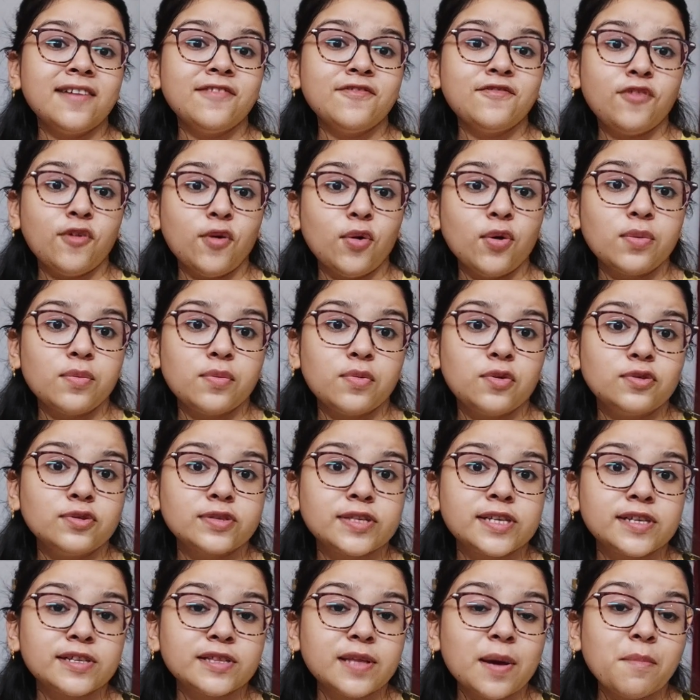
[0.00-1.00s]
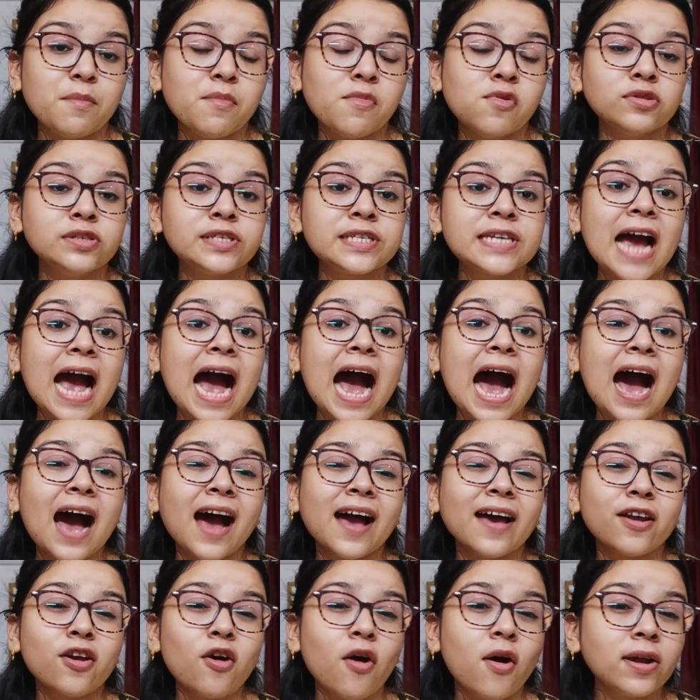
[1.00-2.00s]
and foremost, the most
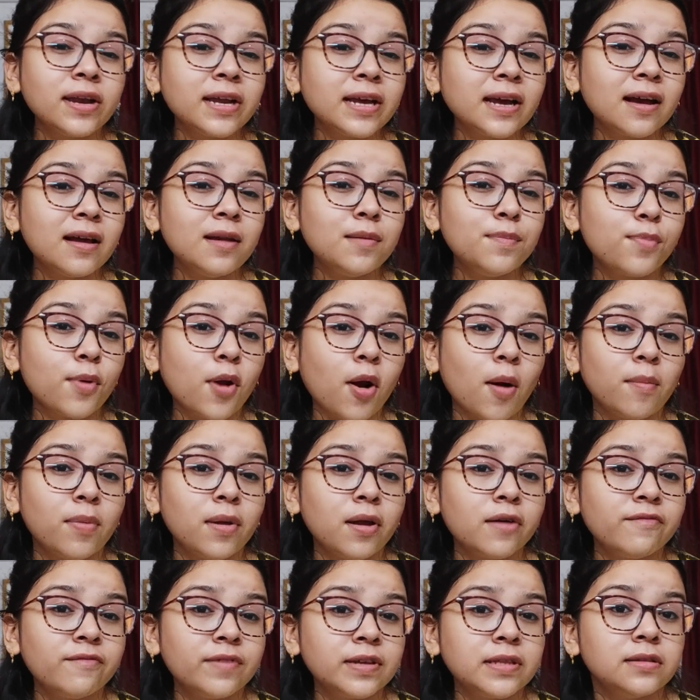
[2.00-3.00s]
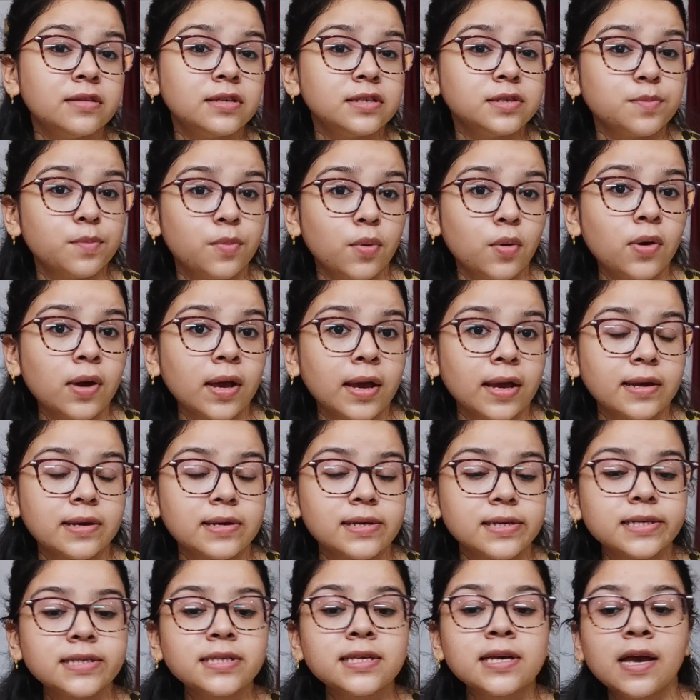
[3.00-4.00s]
ironical problem with this book
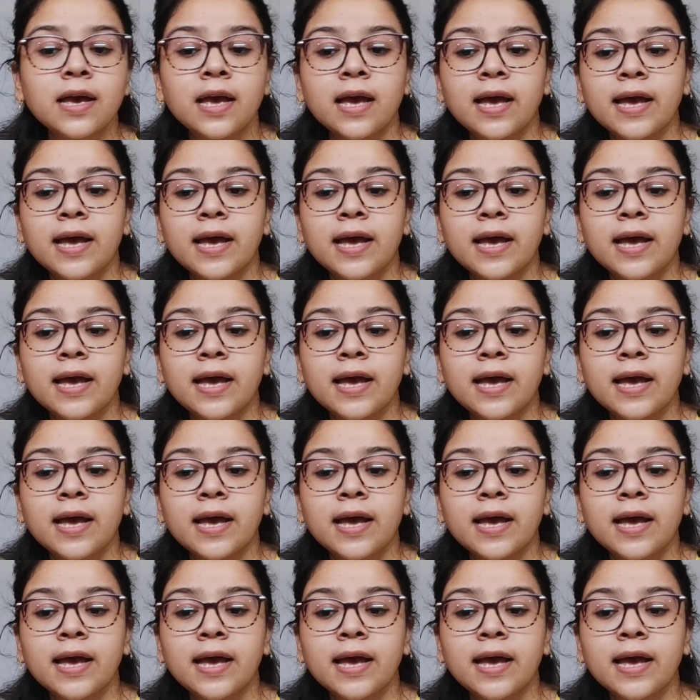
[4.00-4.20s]
is